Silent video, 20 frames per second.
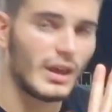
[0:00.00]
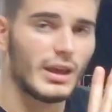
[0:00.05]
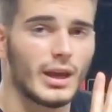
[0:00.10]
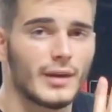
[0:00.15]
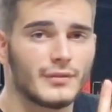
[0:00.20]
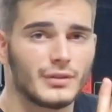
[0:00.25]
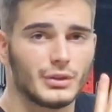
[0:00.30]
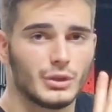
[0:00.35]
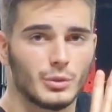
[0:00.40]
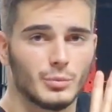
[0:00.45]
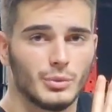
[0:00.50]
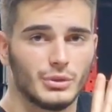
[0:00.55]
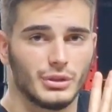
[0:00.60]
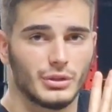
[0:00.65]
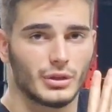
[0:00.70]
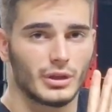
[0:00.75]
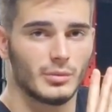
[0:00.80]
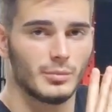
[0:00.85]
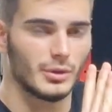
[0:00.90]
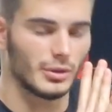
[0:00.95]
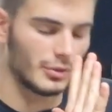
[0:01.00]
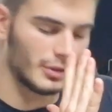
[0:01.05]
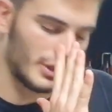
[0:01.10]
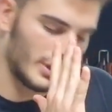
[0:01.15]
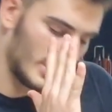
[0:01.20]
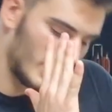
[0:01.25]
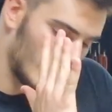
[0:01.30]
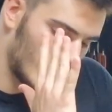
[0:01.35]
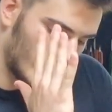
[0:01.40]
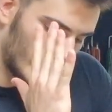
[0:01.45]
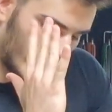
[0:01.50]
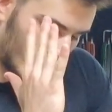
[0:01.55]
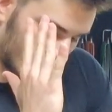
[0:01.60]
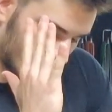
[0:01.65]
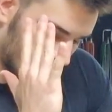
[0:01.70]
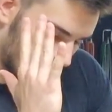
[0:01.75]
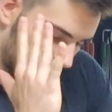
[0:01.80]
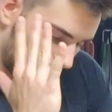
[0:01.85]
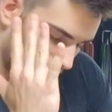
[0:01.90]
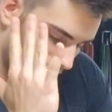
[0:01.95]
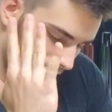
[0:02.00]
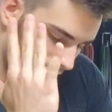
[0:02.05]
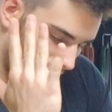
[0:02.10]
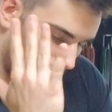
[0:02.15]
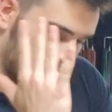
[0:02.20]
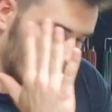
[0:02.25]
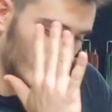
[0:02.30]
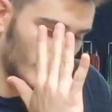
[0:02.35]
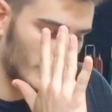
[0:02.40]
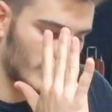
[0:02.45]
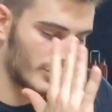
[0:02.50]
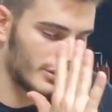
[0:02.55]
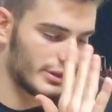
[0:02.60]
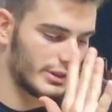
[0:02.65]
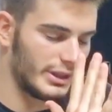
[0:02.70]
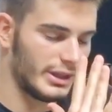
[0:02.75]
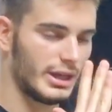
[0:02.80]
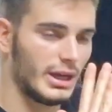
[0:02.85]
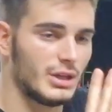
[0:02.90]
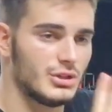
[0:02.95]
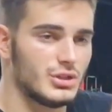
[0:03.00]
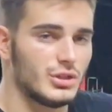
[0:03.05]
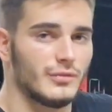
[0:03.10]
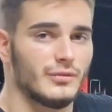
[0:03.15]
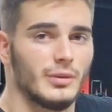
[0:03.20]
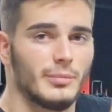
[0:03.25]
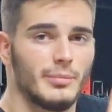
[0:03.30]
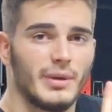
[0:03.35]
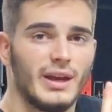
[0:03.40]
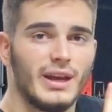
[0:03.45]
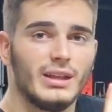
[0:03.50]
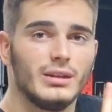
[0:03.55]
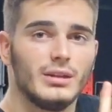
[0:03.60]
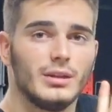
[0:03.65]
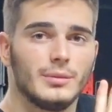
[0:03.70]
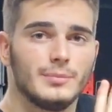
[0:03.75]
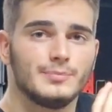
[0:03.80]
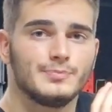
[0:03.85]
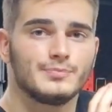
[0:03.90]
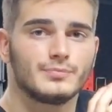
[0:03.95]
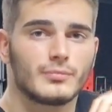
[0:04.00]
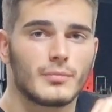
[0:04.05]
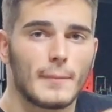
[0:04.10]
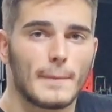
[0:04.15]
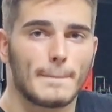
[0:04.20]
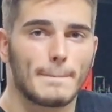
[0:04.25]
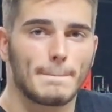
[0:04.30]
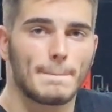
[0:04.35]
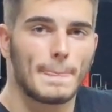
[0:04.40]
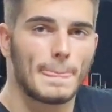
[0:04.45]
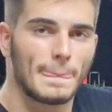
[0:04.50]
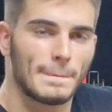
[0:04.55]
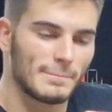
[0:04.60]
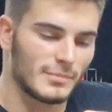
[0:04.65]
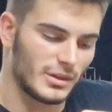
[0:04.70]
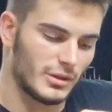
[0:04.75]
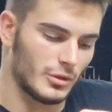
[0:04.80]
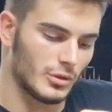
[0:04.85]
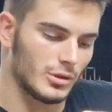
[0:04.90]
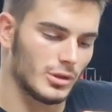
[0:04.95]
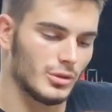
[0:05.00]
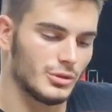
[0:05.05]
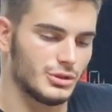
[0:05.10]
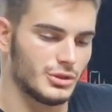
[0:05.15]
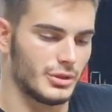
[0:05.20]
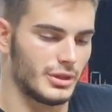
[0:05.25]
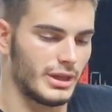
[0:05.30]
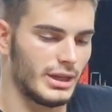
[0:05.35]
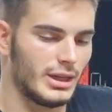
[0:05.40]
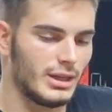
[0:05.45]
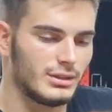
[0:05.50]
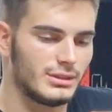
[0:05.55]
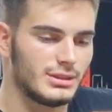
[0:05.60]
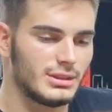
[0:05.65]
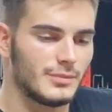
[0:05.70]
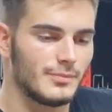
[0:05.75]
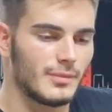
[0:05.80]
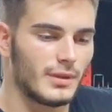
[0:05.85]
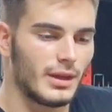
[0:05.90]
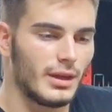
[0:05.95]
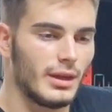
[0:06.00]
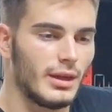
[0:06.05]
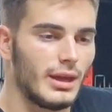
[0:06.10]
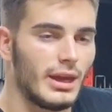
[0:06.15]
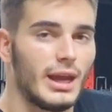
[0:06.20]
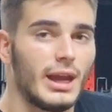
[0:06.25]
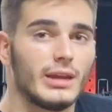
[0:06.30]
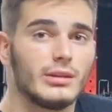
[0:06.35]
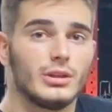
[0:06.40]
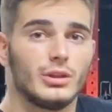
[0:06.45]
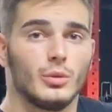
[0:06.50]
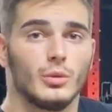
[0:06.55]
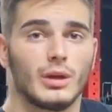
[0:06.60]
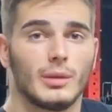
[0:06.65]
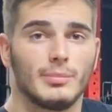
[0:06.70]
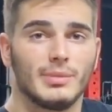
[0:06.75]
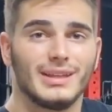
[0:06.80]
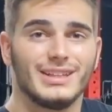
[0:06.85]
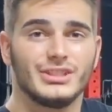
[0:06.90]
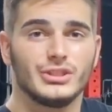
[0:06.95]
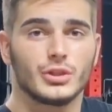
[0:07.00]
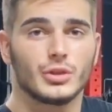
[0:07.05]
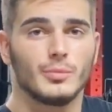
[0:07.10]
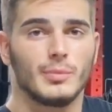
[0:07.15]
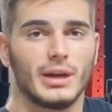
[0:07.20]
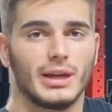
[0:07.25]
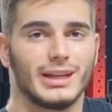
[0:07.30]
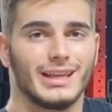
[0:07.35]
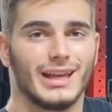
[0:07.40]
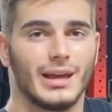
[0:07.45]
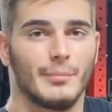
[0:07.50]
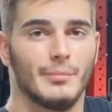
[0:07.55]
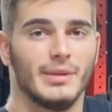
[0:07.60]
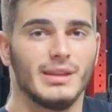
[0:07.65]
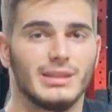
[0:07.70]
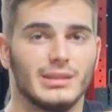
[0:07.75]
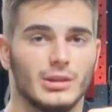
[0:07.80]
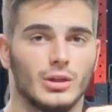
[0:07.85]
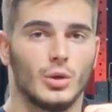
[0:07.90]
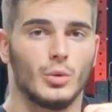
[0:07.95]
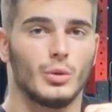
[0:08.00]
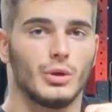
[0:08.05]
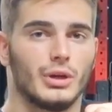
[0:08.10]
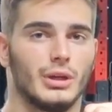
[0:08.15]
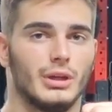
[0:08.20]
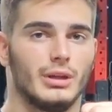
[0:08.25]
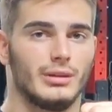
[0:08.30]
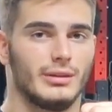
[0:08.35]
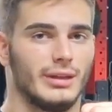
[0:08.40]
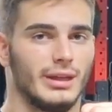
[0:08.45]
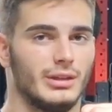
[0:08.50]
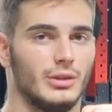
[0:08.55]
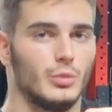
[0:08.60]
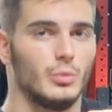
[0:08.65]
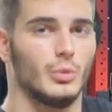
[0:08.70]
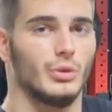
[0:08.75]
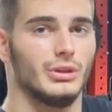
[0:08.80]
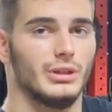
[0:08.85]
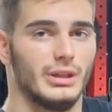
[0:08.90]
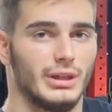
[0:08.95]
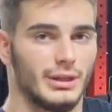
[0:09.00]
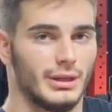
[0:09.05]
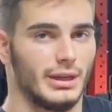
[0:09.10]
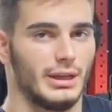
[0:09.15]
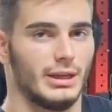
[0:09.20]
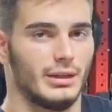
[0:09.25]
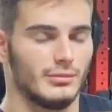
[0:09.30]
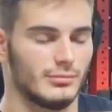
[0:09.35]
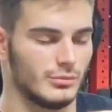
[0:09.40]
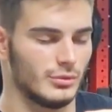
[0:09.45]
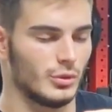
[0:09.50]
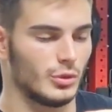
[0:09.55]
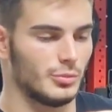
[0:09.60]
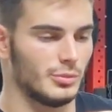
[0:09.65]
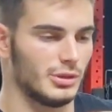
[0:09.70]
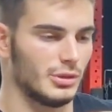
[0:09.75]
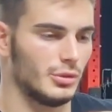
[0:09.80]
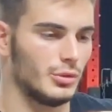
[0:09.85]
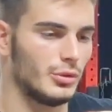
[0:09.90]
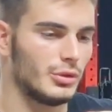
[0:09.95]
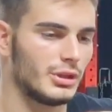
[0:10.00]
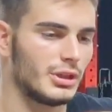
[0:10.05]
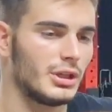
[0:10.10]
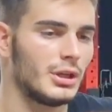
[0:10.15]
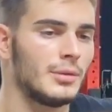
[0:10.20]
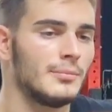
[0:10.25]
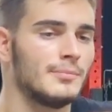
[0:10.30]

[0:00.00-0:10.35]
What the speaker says: After you put your elbow as far as you can on the edge of the pad, you close your hands and you want to place your body a bit lower than you would in a normal hook,